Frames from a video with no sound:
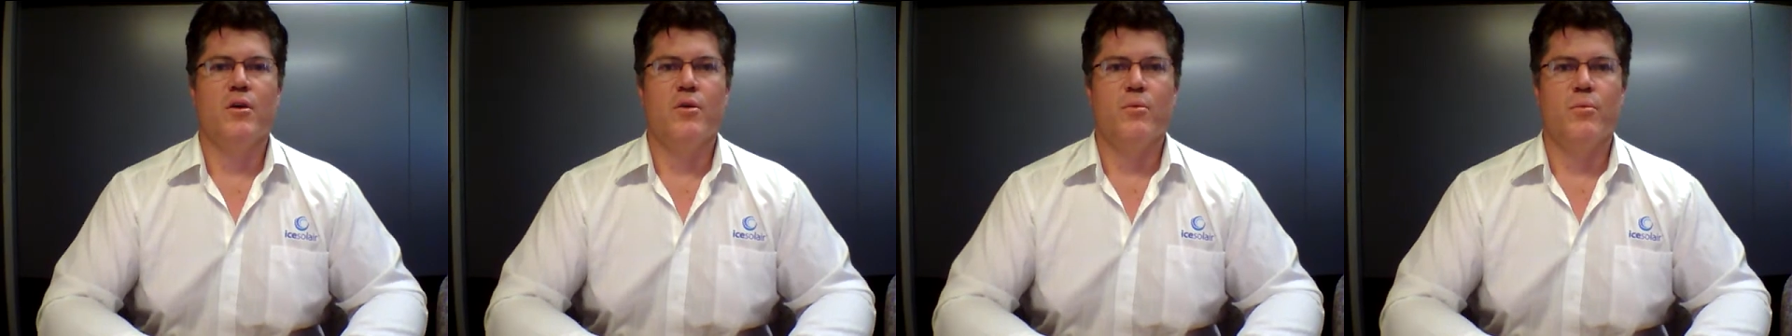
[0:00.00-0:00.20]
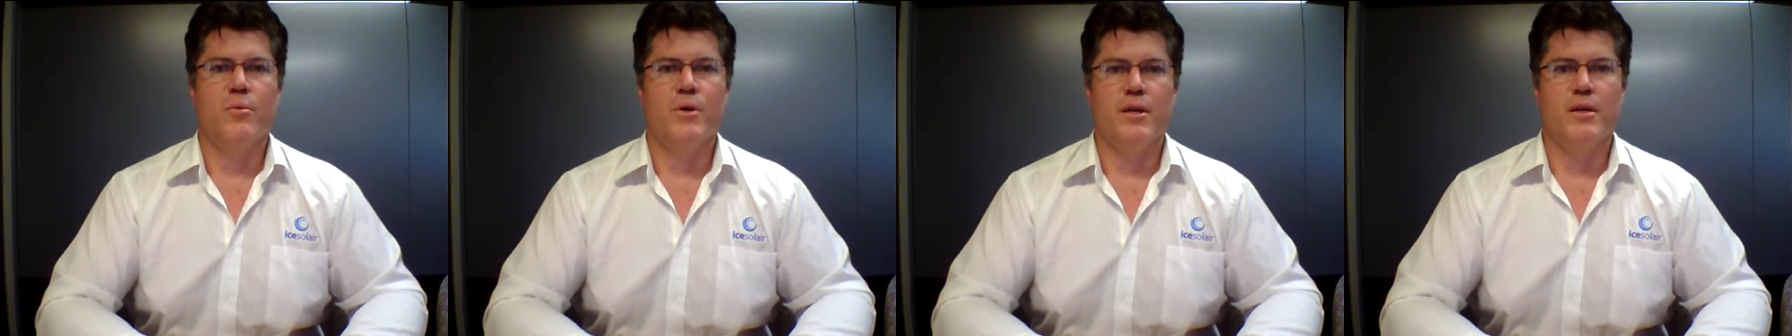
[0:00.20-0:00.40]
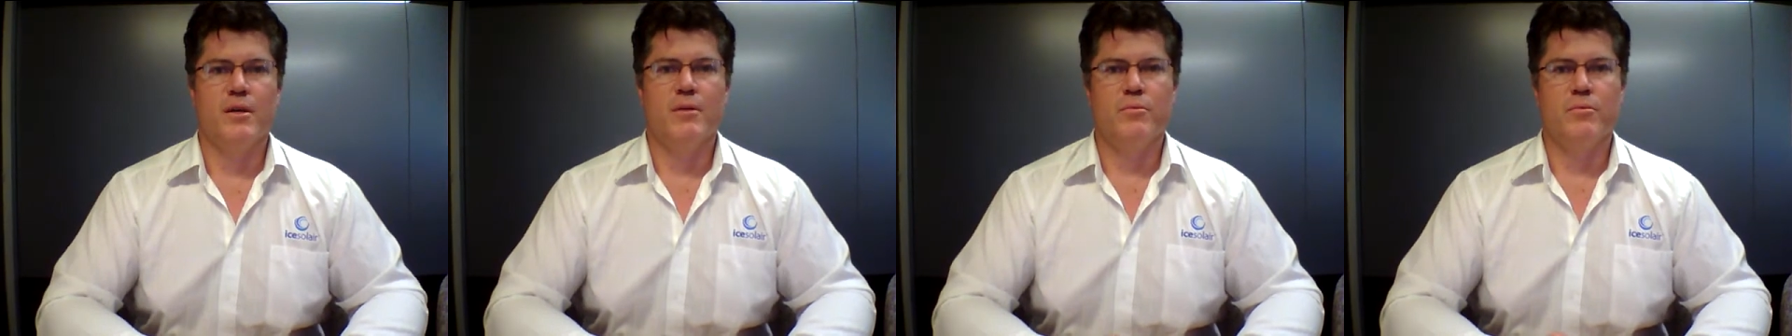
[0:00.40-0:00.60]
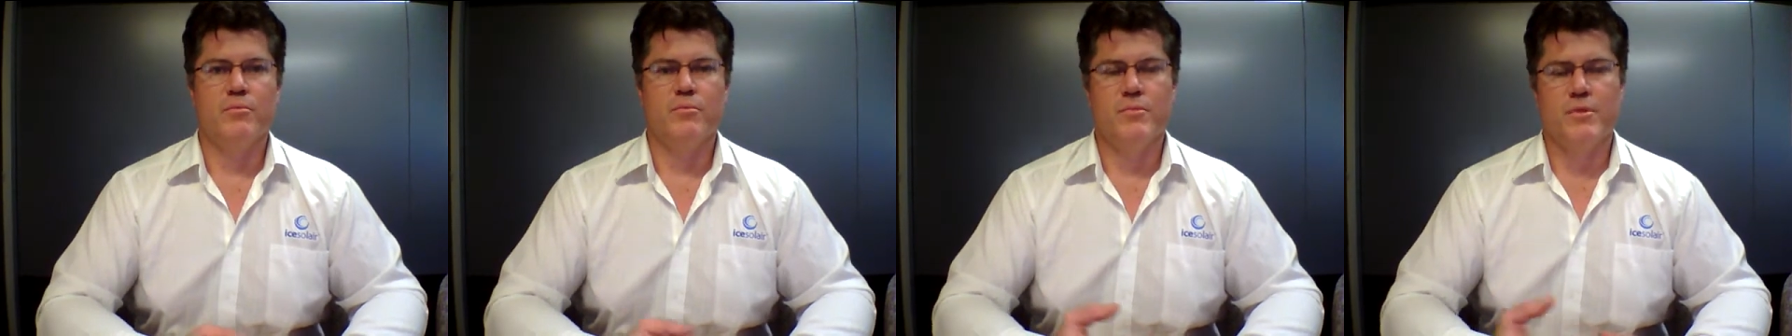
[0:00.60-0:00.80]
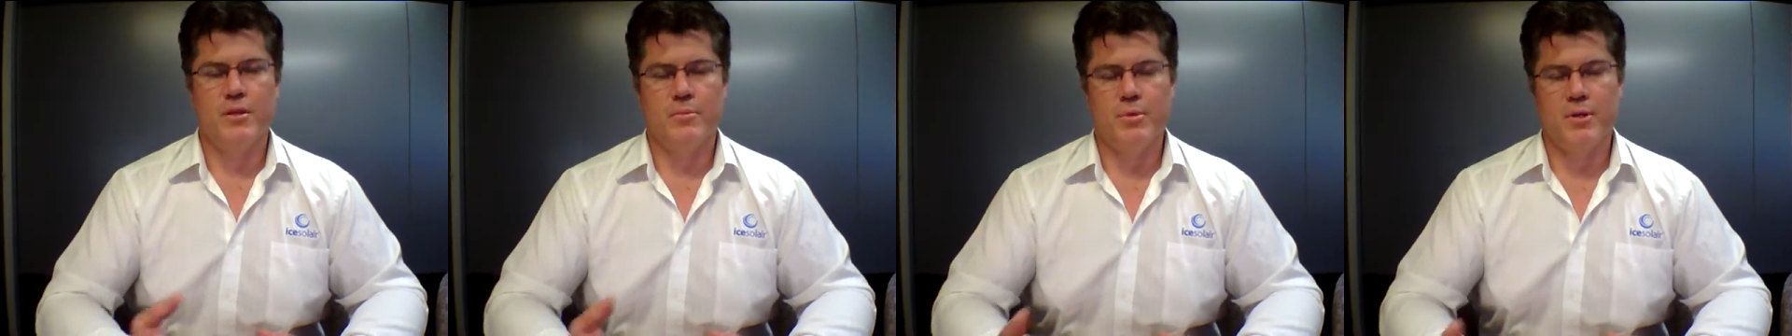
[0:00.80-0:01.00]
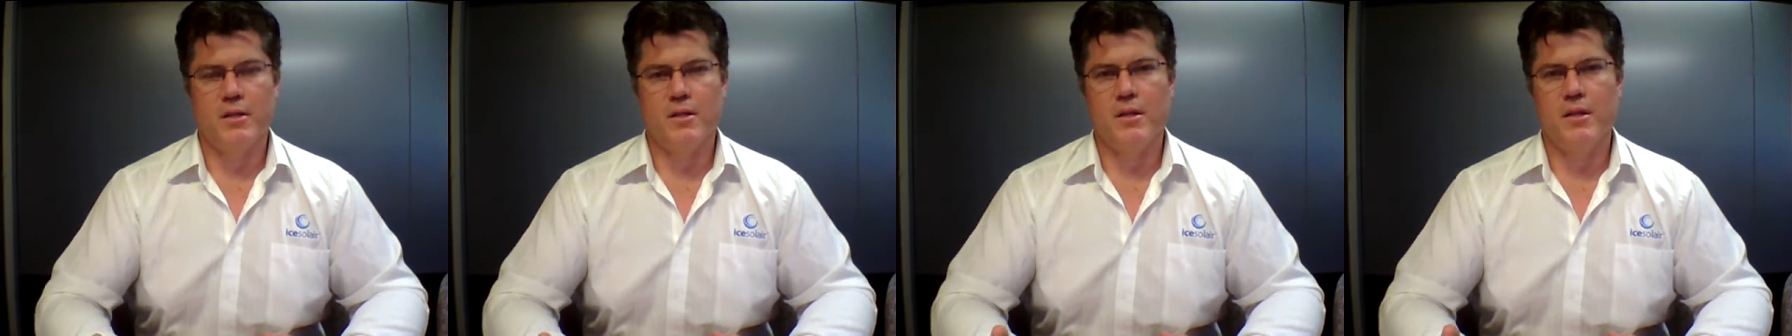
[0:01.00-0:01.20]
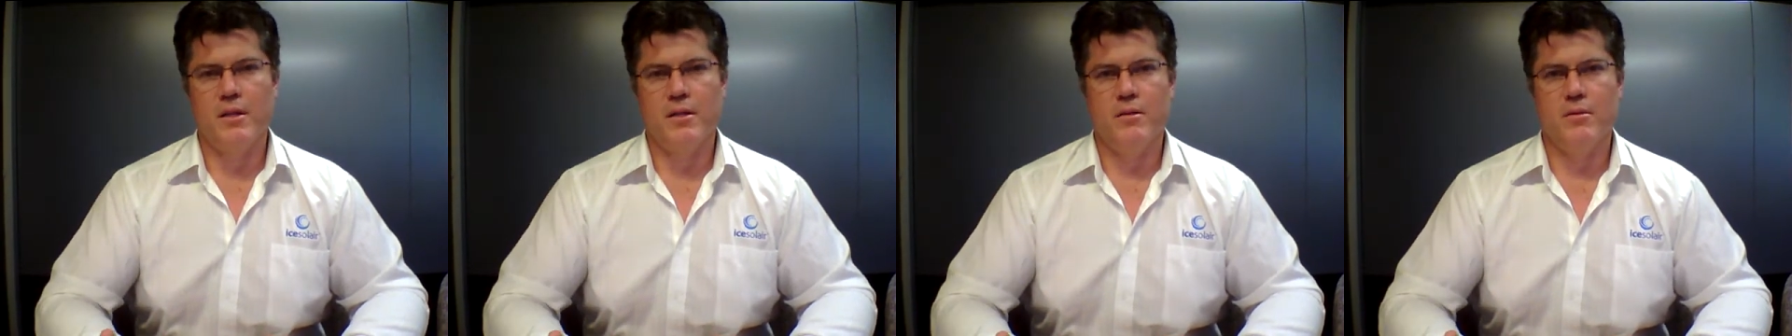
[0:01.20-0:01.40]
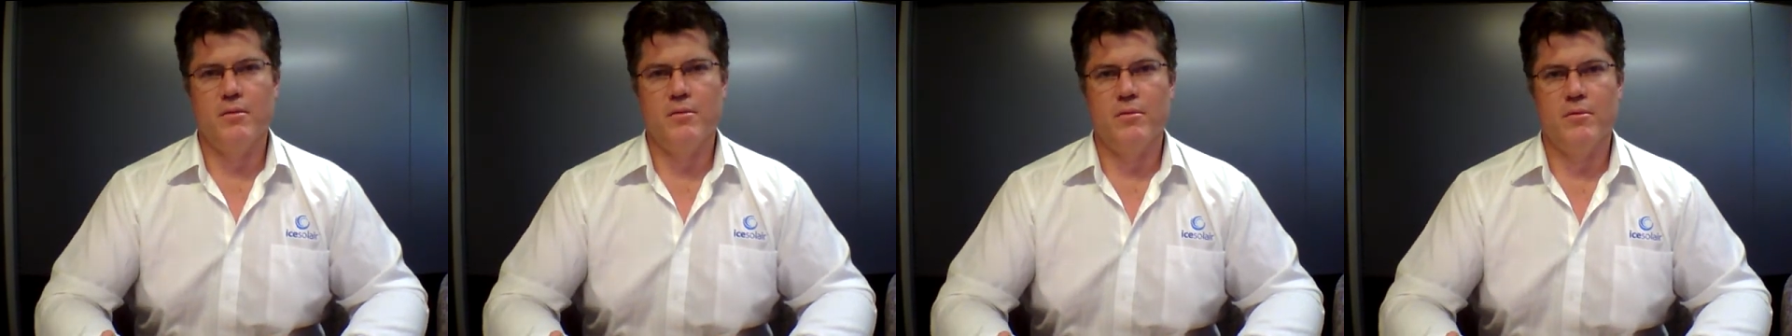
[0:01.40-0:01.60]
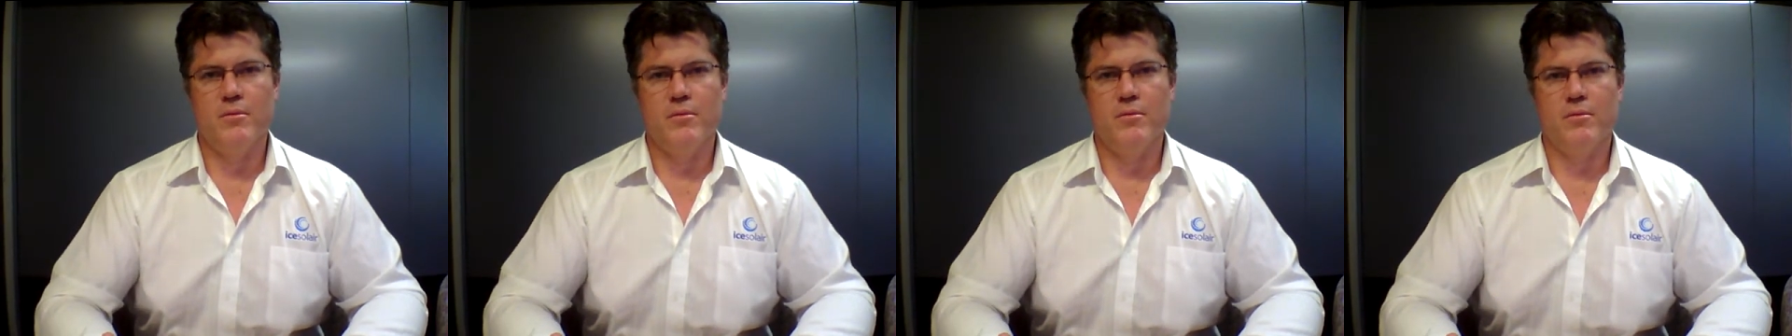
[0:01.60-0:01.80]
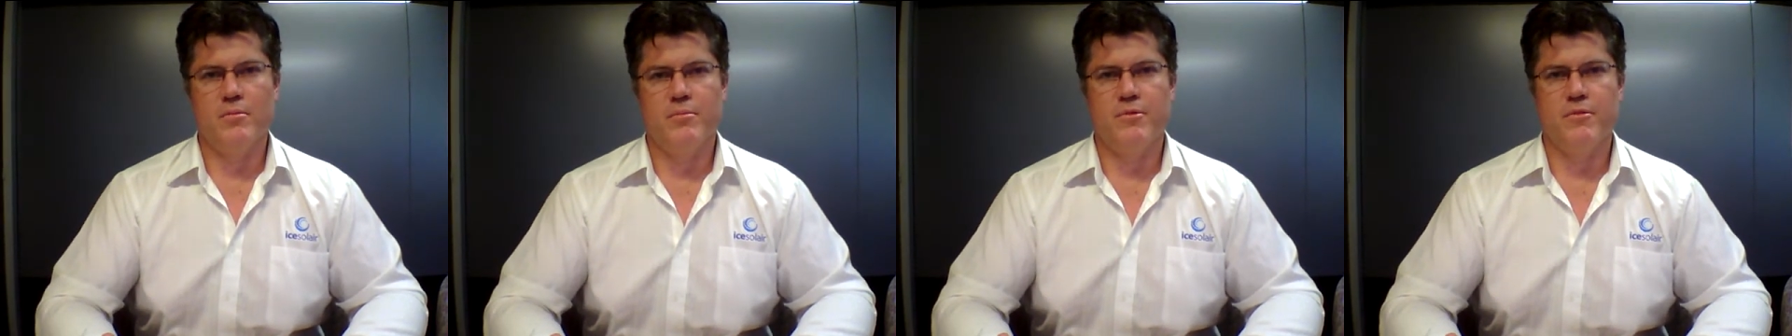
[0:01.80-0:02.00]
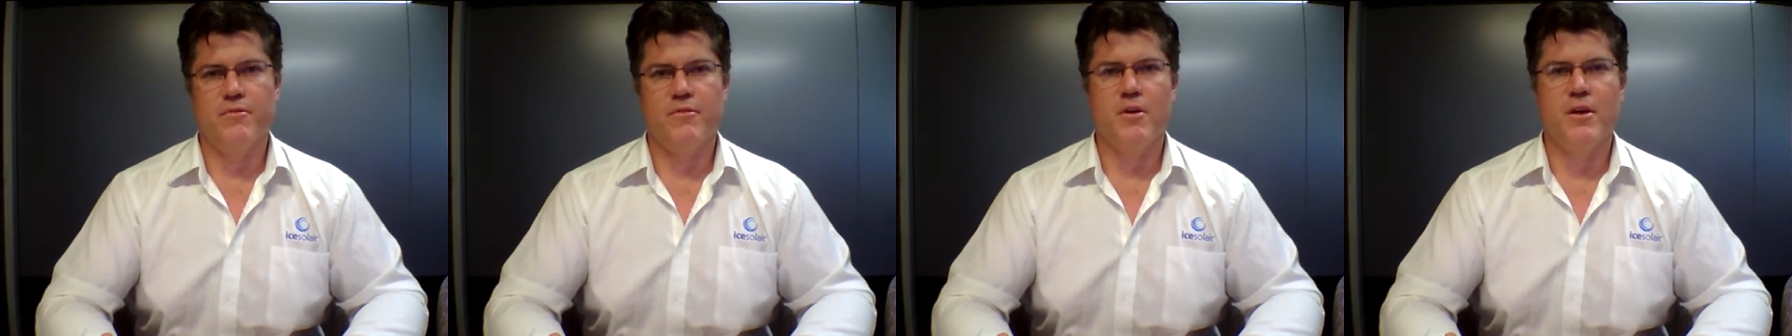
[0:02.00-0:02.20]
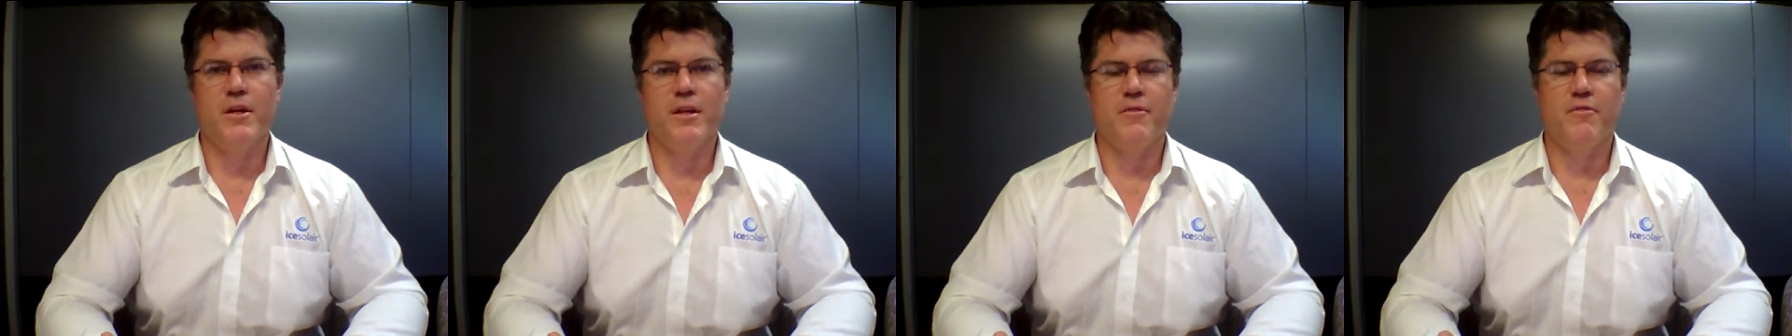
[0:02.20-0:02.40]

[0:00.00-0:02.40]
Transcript: we typically provide